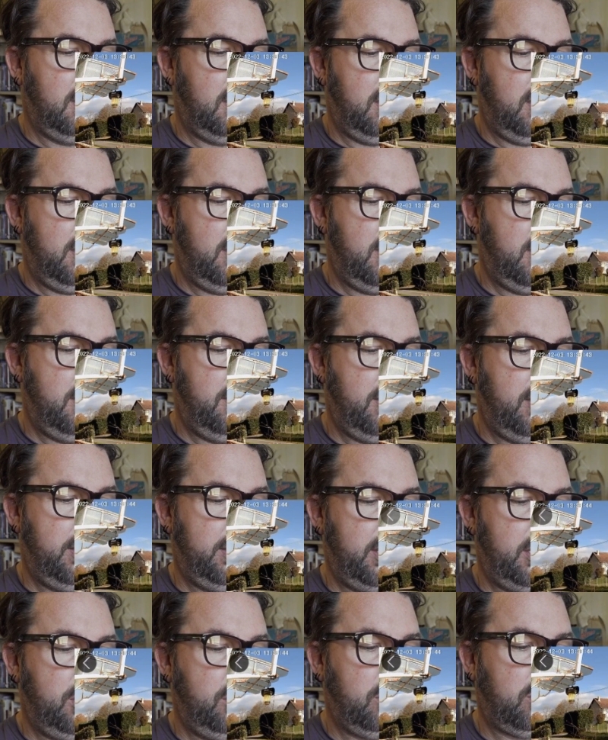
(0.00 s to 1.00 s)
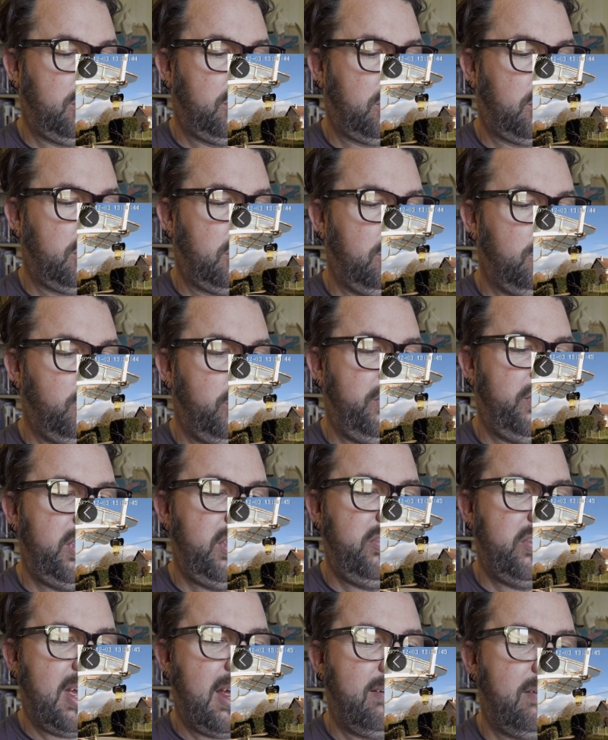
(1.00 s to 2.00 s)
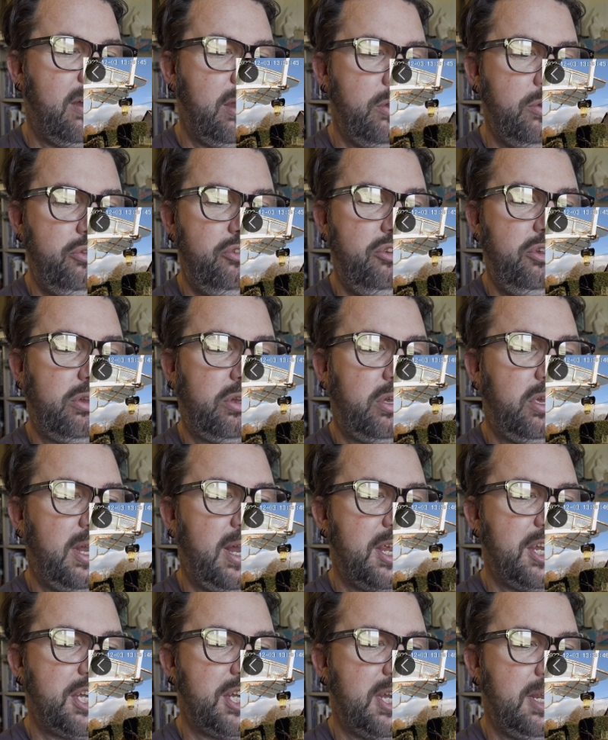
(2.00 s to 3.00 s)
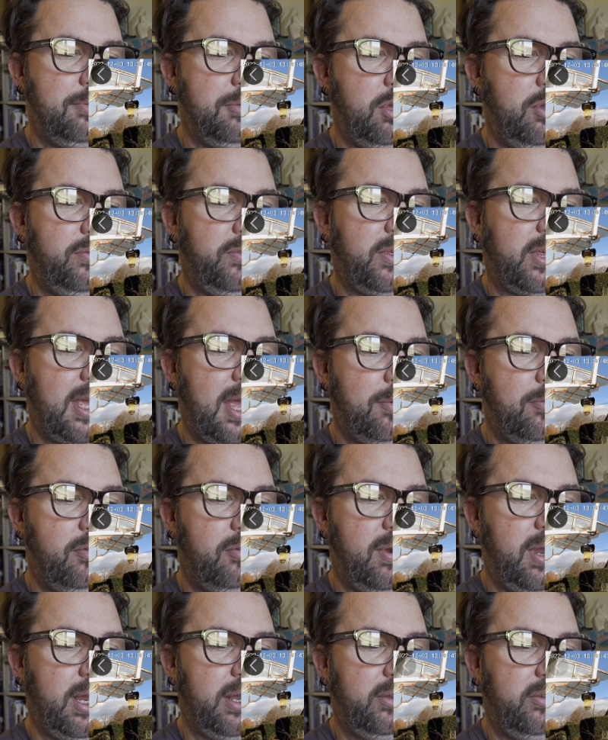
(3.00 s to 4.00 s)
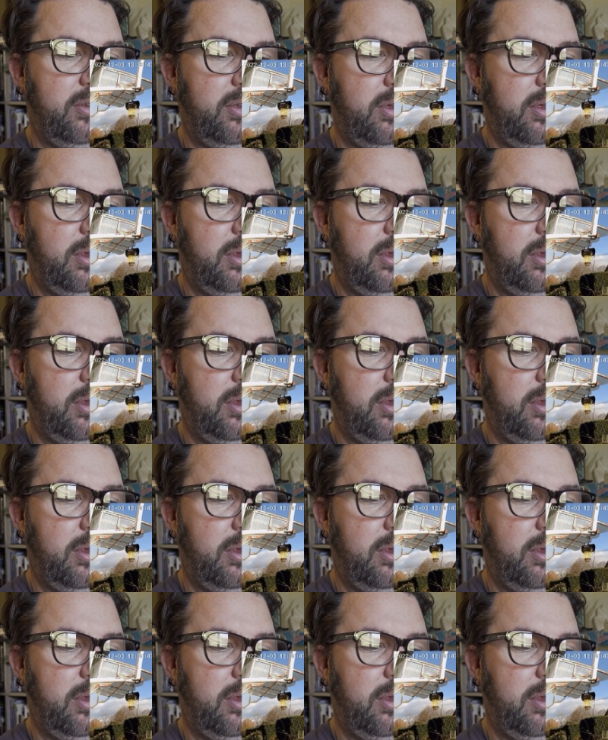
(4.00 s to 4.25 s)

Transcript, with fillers: uh, and then you with these arrows you can actually move the camera around